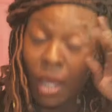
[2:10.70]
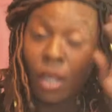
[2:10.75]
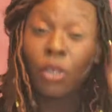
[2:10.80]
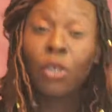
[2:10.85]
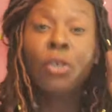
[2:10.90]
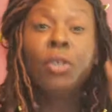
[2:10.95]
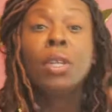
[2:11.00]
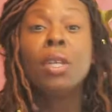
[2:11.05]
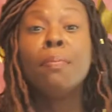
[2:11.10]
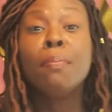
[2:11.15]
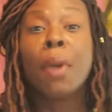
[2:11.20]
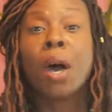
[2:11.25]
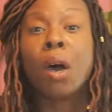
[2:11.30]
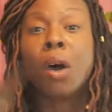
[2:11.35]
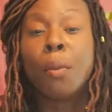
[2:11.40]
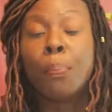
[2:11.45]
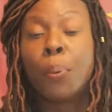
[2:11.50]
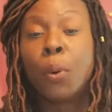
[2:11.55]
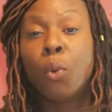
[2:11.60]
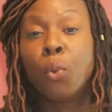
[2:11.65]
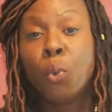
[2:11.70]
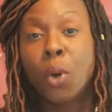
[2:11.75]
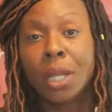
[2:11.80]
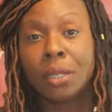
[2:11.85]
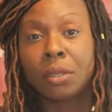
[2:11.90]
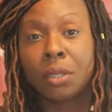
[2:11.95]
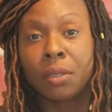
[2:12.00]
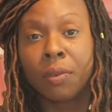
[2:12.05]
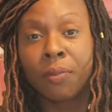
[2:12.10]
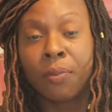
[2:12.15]
You need my help on
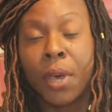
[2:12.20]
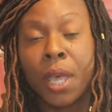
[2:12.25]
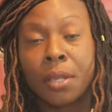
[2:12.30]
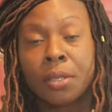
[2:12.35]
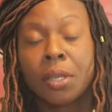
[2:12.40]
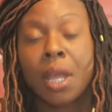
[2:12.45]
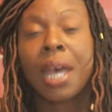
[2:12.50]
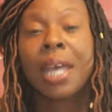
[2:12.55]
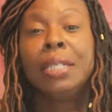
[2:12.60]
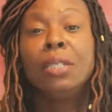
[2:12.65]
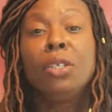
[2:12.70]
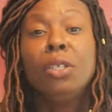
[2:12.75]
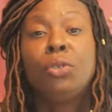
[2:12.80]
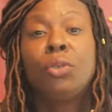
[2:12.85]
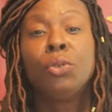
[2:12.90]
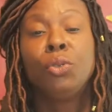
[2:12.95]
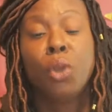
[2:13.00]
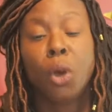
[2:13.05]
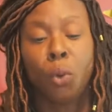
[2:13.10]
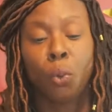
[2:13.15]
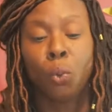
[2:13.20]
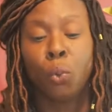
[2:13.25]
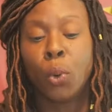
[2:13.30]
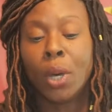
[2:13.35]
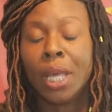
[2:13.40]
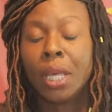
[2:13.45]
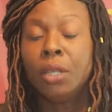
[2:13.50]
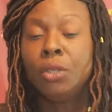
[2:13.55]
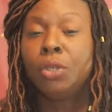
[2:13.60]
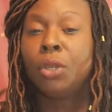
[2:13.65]
what? First, I need to know
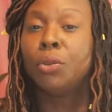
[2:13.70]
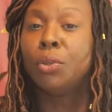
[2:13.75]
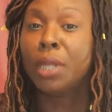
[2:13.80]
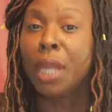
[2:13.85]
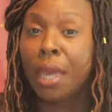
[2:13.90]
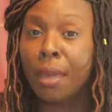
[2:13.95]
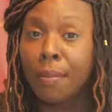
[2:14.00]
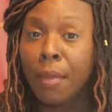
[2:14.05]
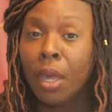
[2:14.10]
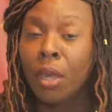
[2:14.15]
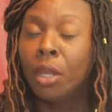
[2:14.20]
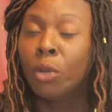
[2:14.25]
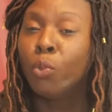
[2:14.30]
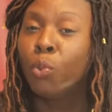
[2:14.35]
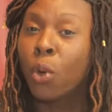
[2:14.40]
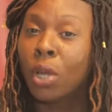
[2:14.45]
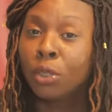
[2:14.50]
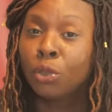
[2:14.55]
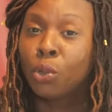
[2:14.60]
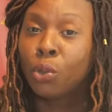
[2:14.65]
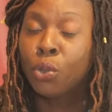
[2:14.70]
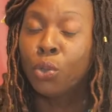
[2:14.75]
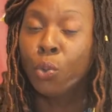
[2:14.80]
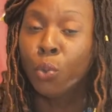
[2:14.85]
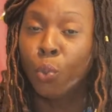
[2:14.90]
what is your name and what do you